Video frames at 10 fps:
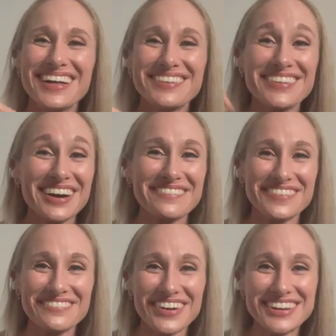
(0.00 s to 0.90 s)
We go
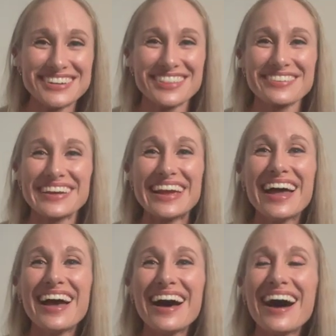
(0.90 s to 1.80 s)
from 1 to 3,
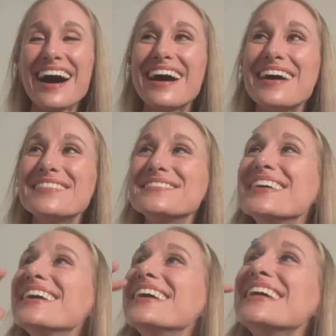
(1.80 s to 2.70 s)

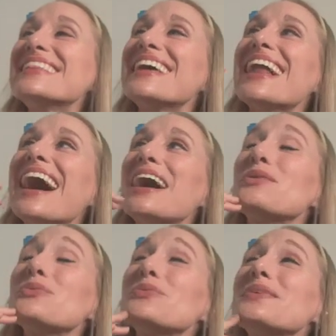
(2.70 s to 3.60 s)
that I
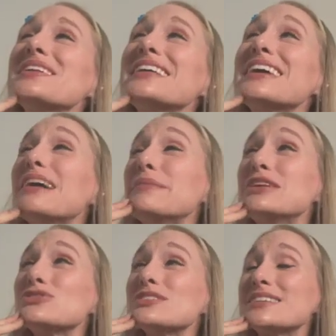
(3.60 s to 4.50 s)
really am
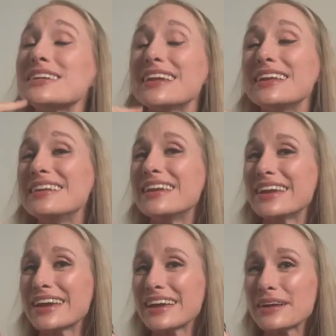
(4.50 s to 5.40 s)
interested in
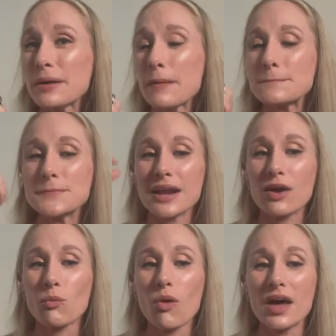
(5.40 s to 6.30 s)
knitting, but I
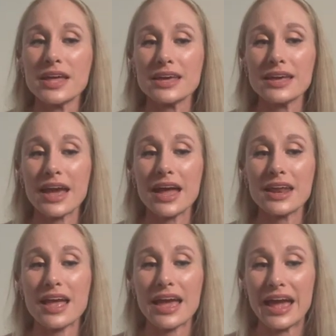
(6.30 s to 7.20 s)
want to get
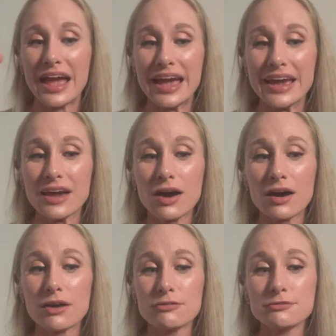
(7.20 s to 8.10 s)
a hang
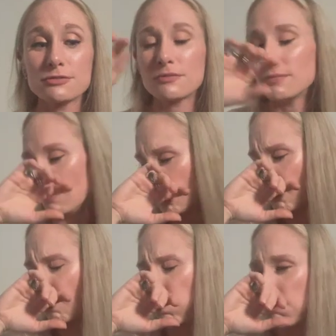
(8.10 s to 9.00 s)
of
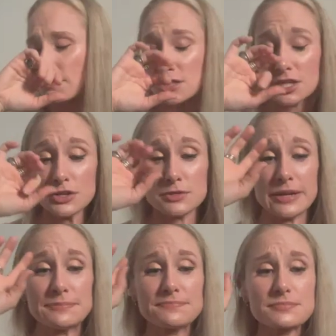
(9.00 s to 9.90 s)
excuse
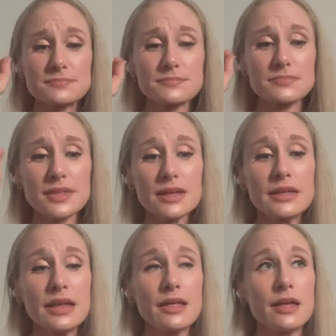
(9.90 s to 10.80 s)
me,
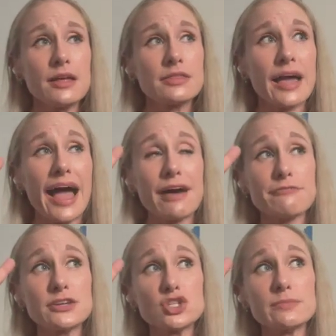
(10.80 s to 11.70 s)
the half
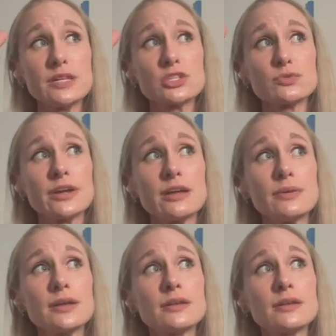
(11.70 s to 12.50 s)
fisherman's rib